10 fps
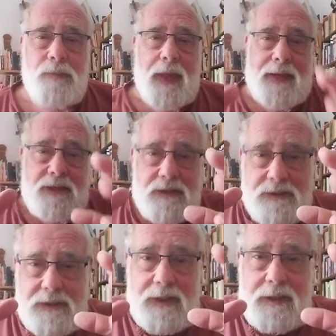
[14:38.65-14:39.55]
and to
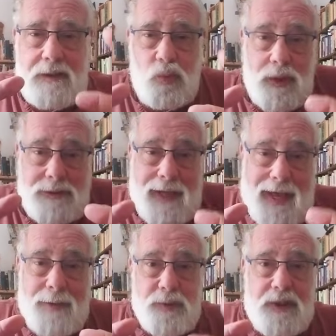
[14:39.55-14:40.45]
see what's
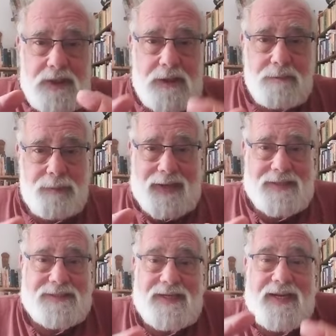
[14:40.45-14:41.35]
happening to the
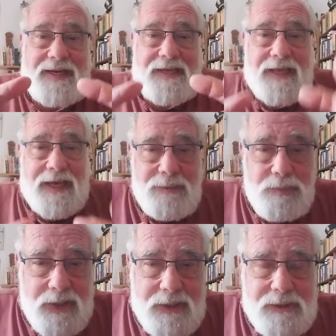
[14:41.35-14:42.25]
Palestinian guinea
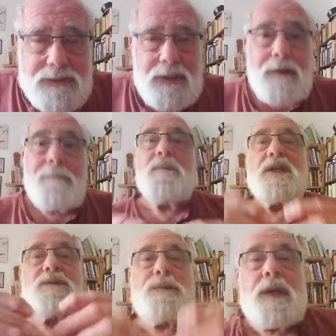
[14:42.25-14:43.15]
pigs
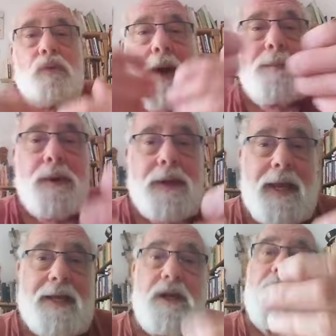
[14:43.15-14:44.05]
is being
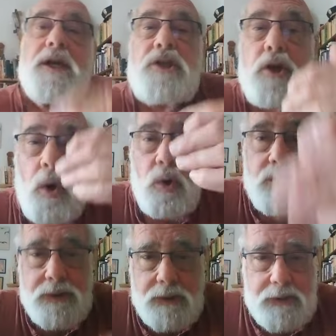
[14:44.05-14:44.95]
replicated in your
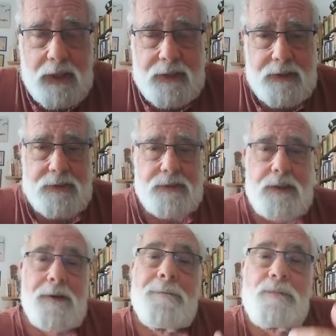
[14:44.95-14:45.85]
own societies.